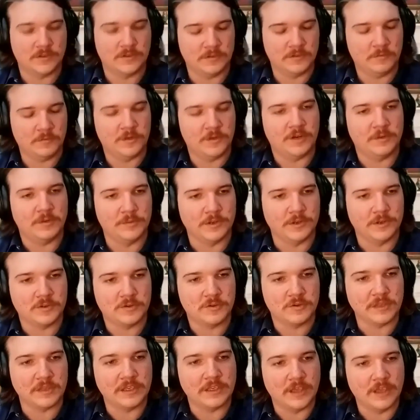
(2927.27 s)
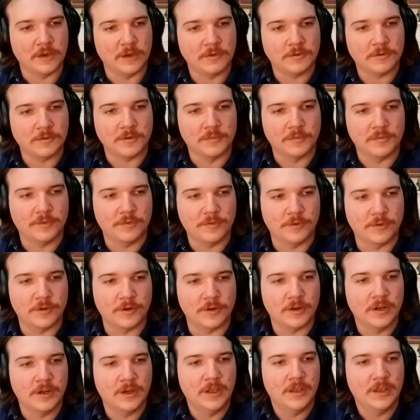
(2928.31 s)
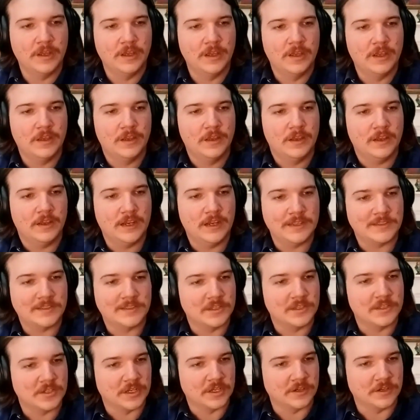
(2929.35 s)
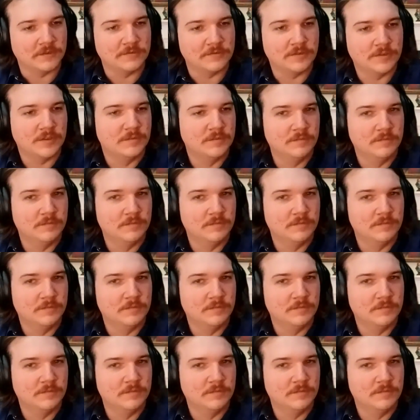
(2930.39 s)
one of your books normally go through before it hits the shelves?